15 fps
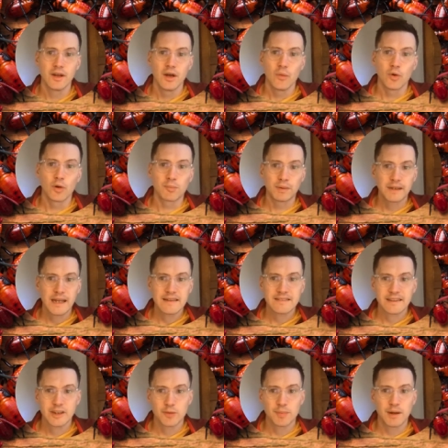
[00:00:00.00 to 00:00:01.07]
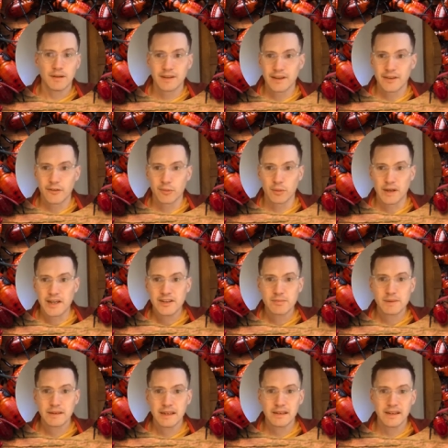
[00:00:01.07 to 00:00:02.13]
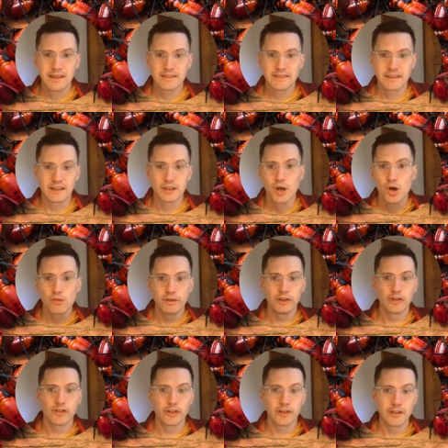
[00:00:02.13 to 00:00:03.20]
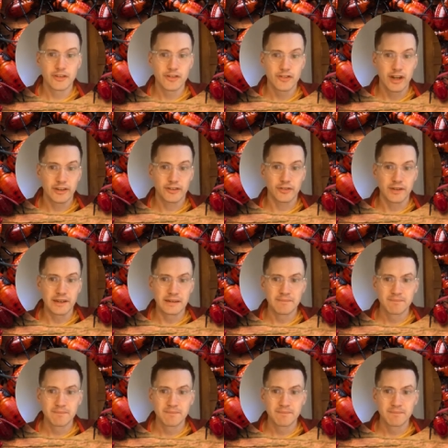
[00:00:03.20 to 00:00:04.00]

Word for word: where plants and their pollinators were intimately linked in a coevolutionary trajectory.